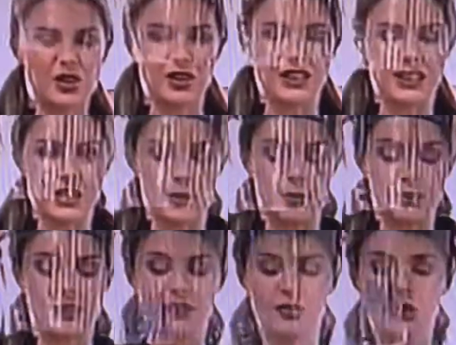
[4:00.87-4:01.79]
here because I've got
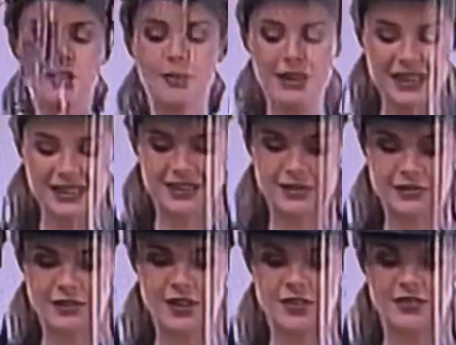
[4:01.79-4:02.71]
some acid in front of
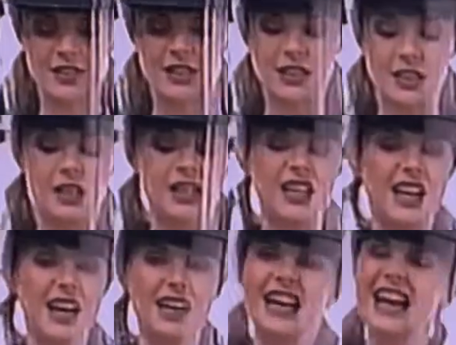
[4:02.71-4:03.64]
us here. And
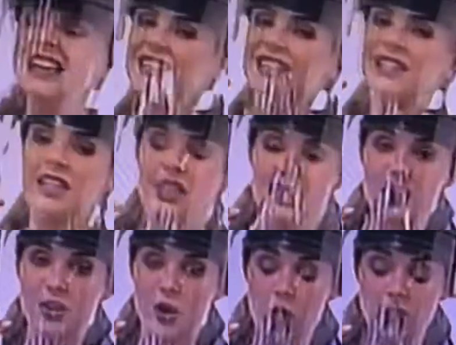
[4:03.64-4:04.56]
acid
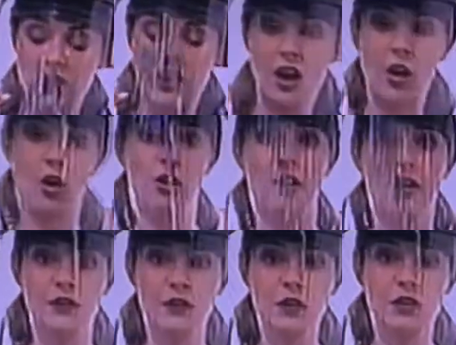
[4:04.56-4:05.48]
dissolves all our
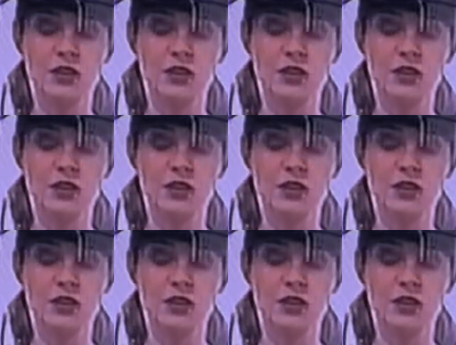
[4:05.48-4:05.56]
food. In